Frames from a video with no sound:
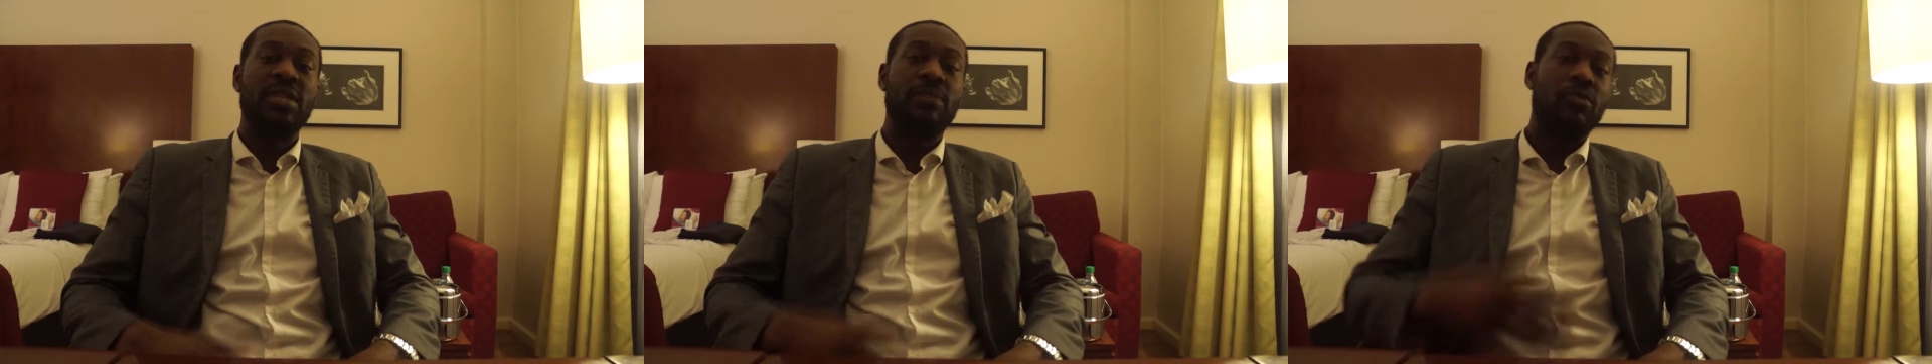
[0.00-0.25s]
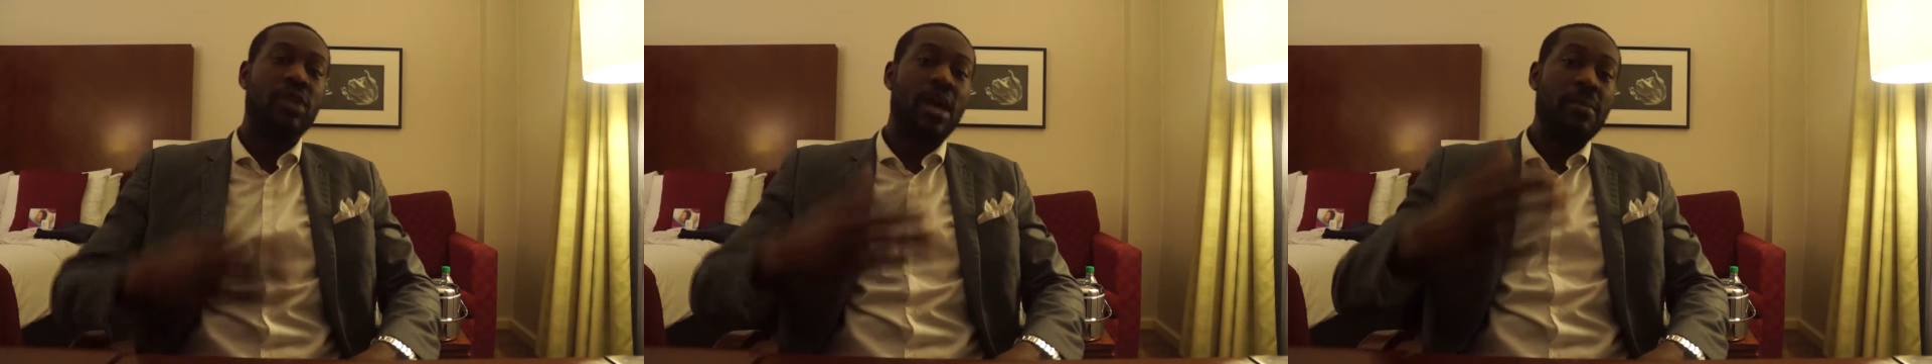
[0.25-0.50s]

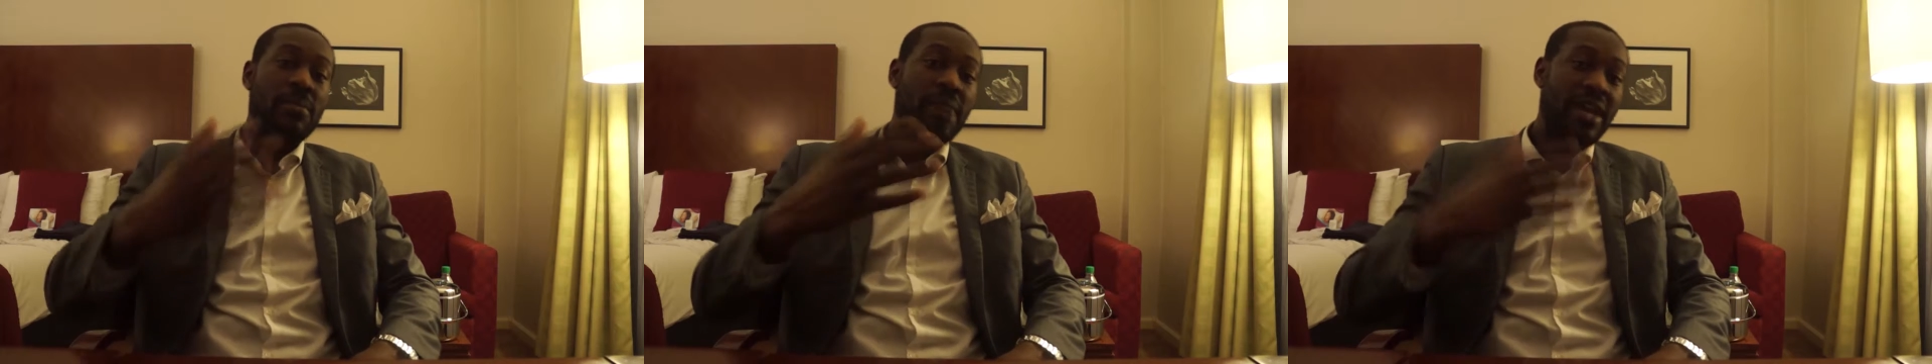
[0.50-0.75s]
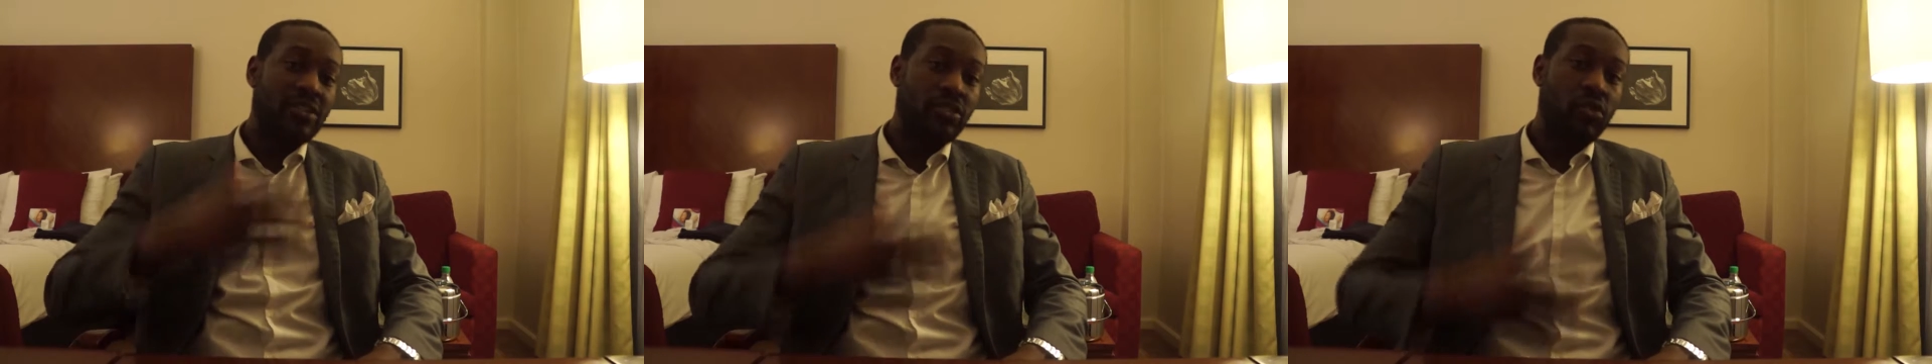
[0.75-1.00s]
people coming
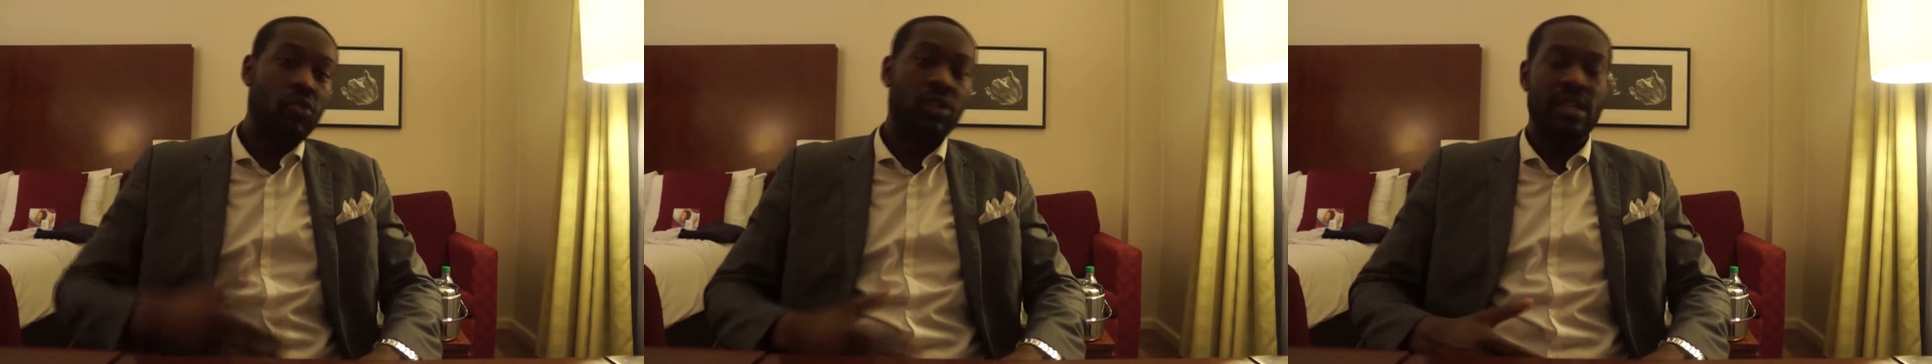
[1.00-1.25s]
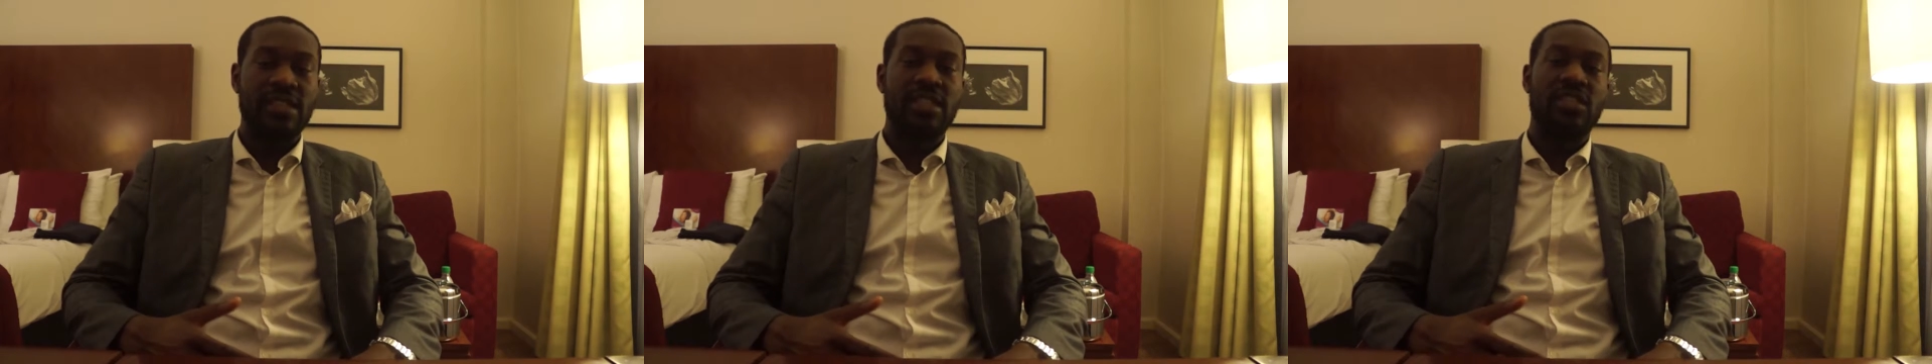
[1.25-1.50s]
back to your
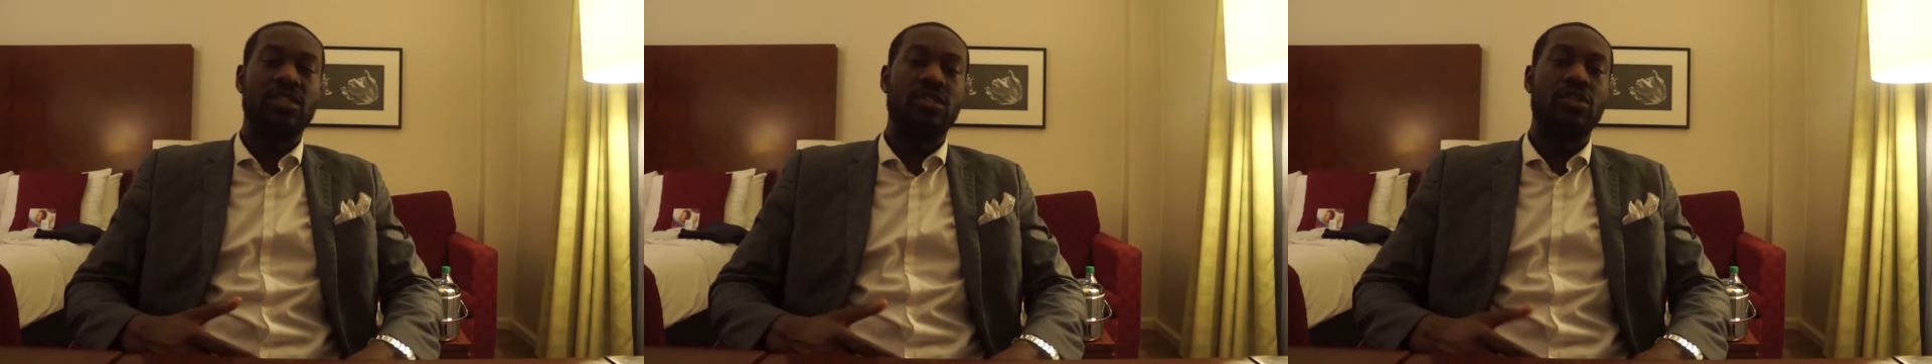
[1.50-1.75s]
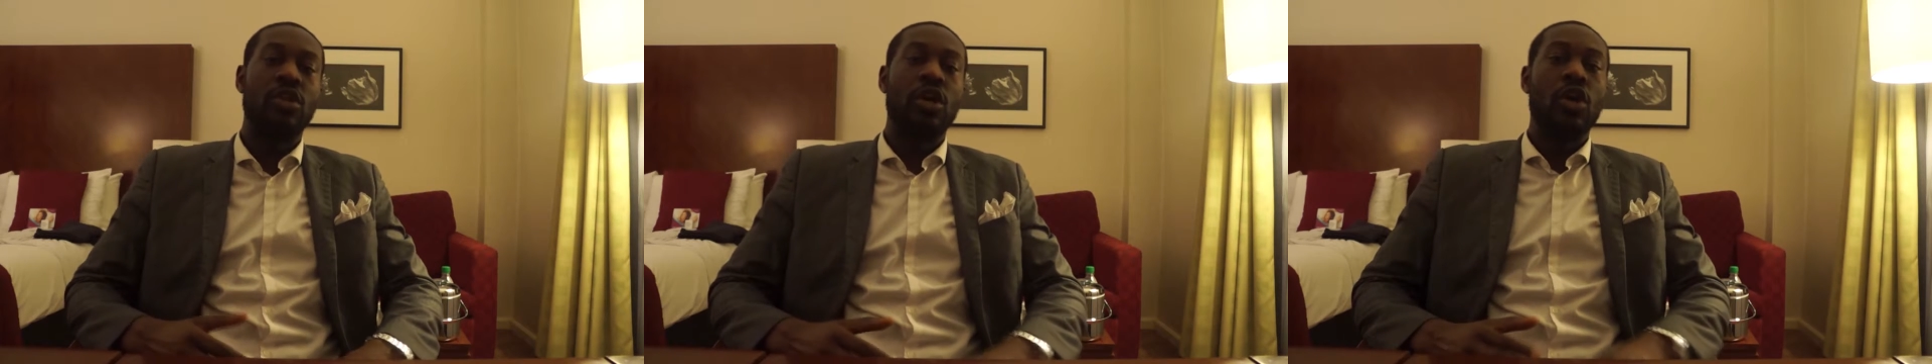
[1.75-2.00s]

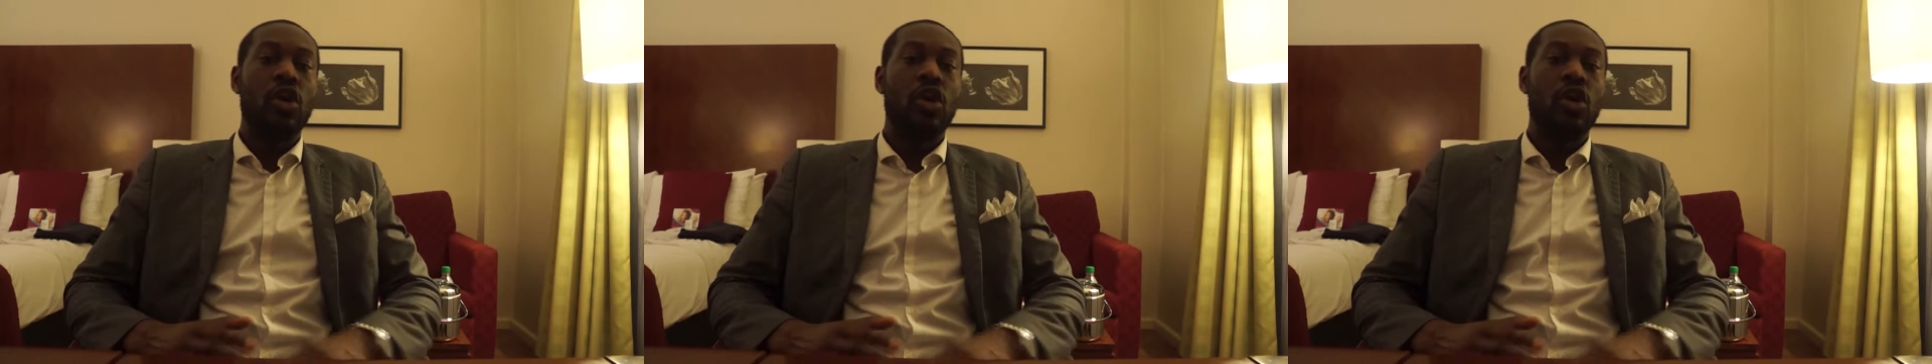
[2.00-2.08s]
organization